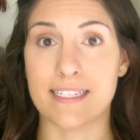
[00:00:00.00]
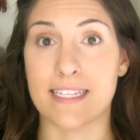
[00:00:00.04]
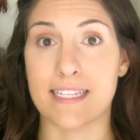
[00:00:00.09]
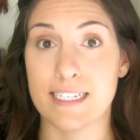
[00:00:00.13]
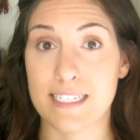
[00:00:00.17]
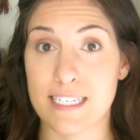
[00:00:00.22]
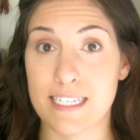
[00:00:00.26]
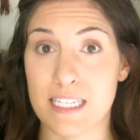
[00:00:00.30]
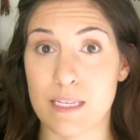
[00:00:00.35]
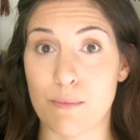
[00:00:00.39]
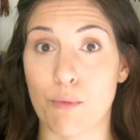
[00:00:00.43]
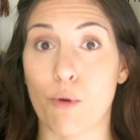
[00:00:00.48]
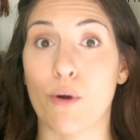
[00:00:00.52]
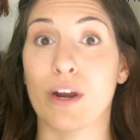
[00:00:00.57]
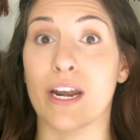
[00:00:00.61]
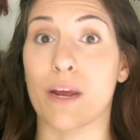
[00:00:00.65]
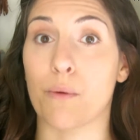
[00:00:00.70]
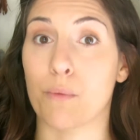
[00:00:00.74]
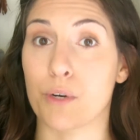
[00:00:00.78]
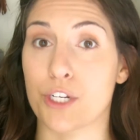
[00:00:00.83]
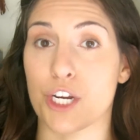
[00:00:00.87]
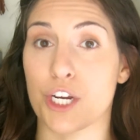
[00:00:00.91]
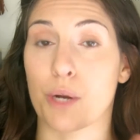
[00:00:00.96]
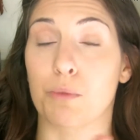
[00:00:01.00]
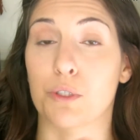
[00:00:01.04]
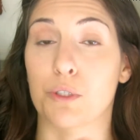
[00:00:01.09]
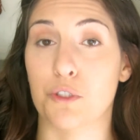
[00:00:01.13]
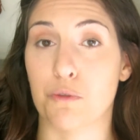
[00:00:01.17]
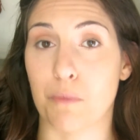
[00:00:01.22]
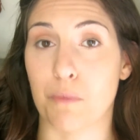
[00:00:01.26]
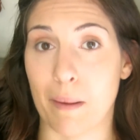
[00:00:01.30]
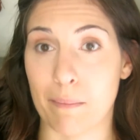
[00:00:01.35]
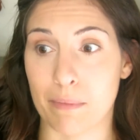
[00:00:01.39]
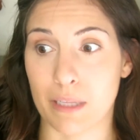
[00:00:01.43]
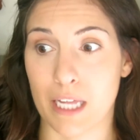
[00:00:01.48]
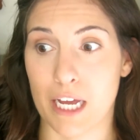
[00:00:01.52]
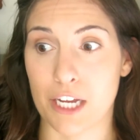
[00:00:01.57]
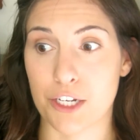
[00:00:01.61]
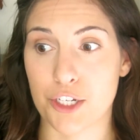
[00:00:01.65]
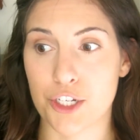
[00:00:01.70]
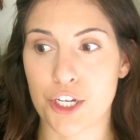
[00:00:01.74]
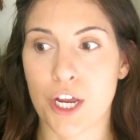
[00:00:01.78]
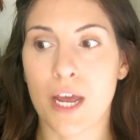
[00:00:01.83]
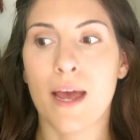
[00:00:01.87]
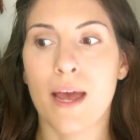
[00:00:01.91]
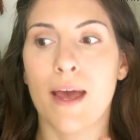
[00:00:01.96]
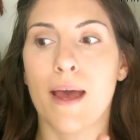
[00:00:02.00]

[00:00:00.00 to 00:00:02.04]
this is the point at which I will do my blush.